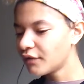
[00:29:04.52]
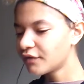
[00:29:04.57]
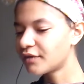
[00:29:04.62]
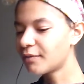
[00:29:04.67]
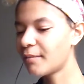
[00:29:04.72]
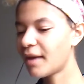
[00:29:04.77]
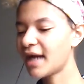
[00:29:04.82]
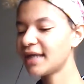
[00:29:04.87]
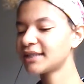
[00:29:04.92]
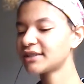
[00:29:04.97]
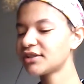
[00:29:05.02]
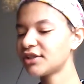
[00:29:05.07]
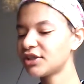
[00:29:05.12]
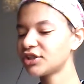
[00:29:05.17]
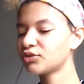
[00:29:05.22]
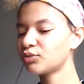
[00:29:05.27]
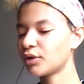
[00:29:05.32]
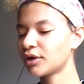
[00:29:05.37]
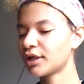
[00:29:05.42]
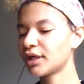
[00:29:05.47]
The masculine
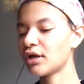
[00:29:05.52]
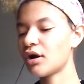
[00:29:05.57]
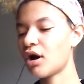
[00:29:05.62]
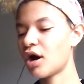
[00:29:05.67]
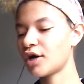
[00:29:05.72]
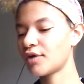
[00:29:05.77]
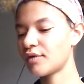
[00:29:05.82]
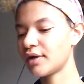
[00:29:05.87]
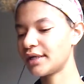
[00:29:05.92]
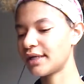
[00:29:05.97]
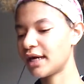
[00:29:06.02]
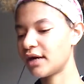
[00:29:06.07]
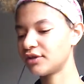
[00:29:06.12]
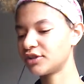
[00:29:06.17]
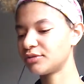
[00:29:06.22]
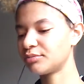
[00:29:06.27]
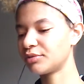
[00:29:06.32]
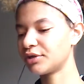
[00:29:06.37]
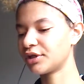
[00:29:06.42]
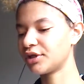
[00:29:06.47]
is working hard right now
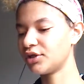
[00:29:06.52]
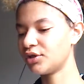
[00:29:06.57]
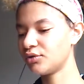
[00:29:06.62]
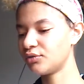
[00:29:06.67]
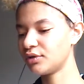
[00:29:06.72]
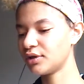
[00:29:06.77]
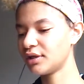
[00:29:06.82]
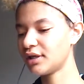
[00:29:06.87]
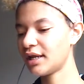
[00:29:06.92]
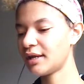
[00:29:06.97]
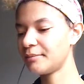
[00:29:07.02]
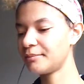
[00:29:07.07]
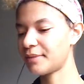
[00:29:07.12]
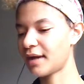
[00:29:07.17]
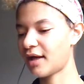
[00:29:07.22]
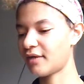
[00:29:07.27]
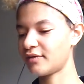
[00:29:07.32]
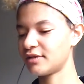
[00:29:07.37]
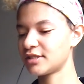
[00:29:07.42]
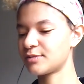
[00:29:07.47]
to bring union and
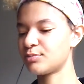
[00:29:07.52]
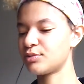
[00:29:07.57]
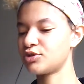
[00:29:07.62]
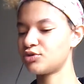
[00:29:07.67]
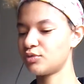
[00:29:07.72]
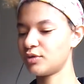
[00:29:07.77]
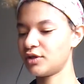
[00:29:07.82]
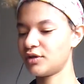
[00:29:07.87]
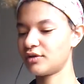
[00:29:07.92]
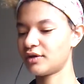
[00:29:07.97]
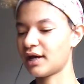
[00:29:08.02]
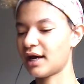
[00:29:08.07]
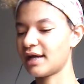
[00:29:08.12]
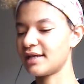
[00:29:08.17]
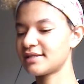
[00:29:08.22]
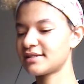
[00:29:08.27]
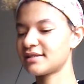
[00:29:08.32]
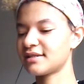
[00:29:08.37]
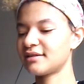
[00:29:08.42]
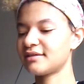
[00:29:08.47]
balance between you
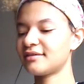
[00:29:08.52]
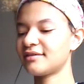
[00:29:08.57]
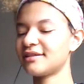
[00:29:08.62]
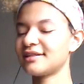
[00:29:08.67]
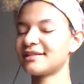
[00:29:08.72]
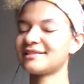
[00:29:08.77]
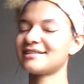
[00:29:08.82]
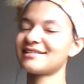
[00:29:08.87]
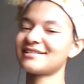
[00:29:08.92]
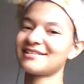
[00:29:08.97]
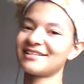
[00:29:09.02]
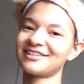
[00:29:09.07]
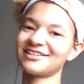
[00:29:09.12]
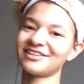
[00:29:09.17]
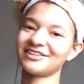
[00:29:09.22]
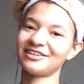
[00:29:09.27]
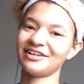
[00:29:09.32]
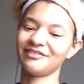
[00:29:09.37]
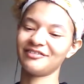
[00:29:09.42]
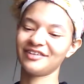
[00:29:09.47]
guys. This is such
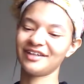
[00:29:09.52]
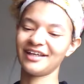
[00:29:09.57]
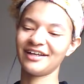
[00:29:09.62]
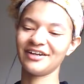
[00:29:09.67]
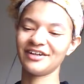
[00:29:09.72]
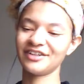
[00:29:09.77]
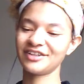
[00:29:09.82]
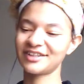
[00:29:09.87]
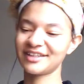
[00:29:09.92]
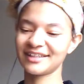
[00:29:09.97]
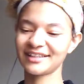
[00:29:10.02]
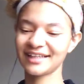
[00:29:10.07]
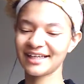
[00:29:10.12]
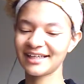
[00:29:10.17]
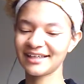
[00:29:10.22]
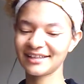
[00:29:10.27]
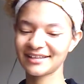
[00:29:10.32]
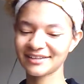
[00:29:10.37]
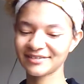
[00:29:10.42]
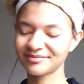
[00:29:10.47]
a lovely energy.
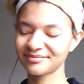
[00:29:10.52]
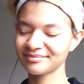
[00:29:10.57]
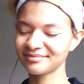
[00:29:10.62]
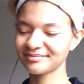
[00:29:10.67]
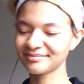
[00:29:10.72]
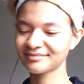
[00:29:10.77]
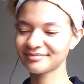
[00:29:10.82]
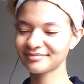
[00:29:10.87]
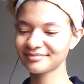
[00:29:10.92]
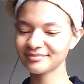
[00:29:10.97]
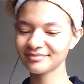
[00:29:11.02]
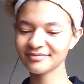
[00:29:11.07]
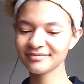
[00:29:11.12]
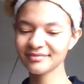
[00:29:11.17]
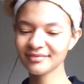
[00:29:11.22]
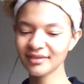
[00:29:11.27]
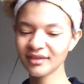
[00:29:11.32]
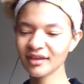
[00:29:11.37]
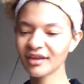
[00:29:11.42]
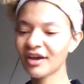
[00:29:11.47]
Like,
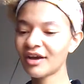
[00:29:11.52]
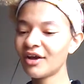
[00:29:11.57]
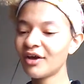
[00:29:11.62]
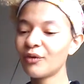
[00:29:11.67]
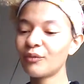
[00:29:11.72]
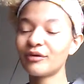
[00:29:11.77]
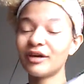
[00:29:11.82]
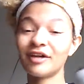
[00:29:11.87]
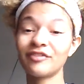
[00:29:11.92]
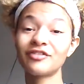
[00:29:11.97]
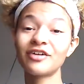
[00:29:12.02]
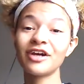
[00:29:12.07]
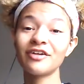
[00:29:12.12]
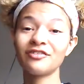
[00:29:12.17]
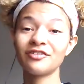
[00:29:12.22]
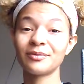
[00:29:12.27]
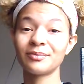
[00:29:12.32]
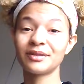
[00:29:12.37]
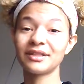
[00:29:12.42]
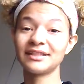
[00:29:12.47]
whenever I
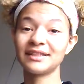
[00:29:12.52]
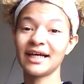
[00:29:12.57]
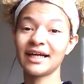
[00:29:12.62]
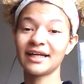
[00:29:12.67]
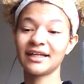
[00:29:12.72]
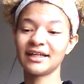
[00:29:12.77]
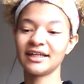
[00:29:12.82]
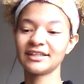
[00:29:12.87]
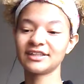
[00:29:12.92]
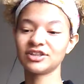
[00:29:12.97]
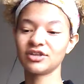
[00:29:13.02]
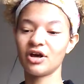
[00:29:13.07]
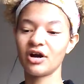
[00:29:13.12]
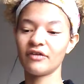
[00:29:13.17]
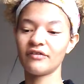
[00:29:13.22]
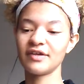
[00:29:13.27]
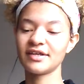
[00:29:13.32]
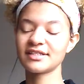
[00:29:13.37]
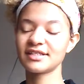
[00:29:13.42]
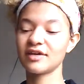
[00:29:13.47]
flipped the deck and I
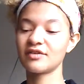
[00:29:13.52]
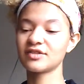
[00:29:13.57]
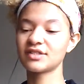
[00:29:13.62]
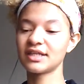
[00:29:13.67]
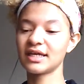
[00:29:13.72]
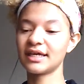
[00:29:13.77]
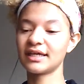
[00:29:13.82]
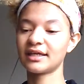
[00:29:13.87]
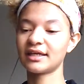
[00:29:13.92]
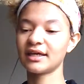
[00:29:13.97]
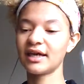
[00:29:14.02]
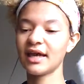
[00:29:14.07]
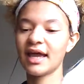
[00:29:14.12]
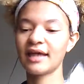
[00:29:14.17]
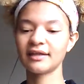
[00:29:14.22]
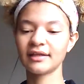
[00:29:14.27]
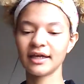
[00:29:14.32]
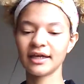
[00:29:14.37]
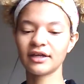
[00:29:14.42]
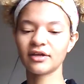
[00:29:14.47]
saw this, I was like,
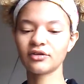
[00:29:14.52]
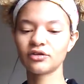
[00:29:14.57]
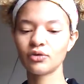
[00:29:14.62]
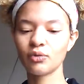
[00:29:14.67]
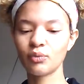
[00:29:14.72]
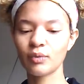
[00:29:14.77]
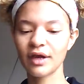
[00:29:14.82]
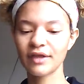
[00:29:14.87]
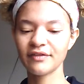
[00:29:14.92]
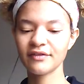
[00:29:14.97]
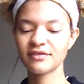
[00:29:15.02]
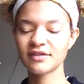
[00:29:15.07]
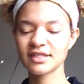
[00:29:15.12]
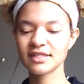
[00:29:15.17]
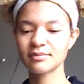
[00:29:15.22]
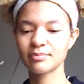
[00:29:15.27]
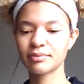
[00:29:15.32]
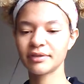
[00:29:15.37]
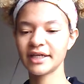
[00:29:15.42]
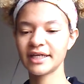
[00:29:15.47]
and like the way that
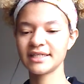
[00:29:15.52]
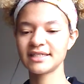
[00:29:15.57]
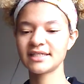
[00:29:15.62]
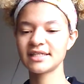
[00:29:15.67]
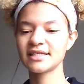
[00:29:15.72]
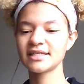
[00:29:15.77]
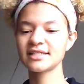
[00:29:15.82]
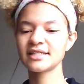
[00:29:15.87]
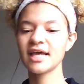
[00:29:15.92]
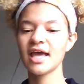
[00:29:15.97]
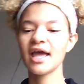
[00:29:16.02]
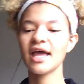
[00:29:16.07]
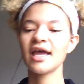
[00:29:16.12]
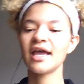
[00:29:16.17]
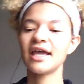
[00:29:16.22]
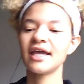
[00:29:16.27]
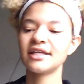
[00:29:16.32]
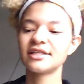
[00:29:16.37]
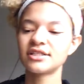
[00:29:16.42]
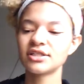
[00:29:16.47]
this places,
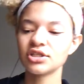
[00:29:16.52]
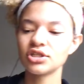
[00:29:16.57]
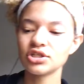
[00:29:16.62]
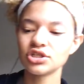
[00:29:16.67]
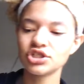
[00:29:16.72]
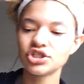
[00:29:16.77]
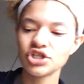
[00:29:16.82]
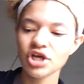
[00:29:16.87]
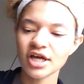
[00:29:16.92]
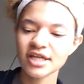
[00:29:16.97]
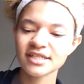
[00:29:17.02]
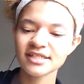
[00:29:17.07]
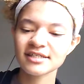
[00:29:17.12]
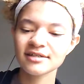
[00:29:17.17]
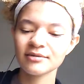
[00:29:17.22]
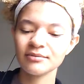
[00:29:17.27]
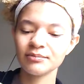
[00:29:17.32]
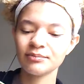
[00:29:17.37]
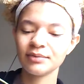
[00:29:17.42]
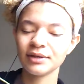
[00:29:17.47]
it's
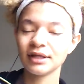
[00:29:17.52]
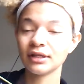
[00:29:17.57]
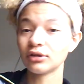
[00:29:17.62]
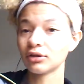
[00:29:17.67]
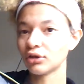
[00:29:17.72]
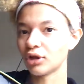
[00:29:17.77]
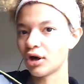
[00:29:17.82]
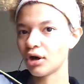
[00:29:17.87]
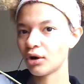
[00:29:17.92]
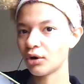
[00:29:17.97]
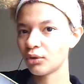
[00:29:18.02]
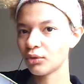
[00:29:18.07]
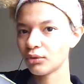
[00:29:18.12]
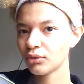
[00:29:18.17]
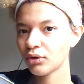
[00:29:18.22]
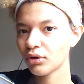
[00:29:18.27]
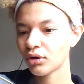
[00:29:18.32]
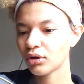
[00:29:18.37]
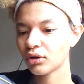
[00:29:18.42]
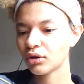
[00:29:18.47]
just
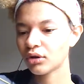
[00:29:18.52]
below,